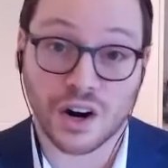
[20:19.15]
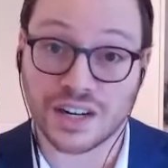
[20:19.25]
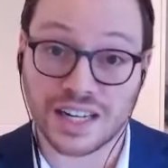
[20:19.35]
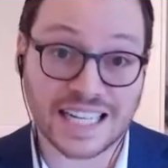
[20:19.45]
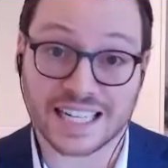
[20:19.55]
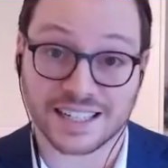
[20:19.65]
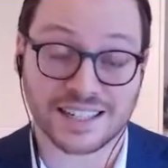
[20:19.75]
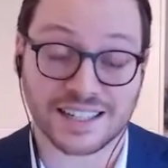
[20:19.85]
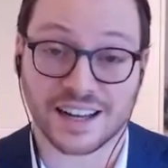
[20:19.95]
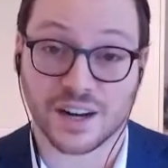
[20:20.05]
needed
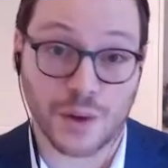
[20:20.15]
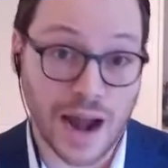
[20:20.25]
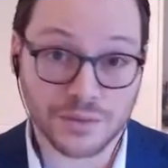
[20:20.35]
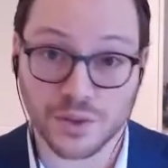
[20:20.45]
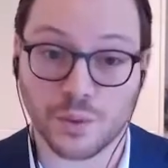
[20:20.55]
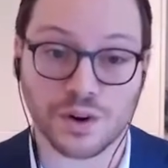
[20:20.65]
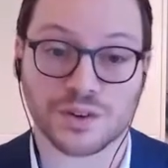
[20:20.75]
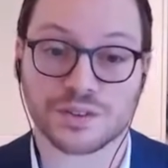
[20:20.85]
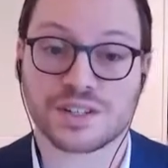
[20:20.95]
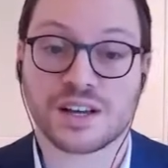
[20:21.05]
around the
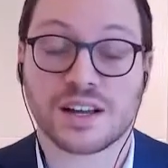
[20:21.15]
world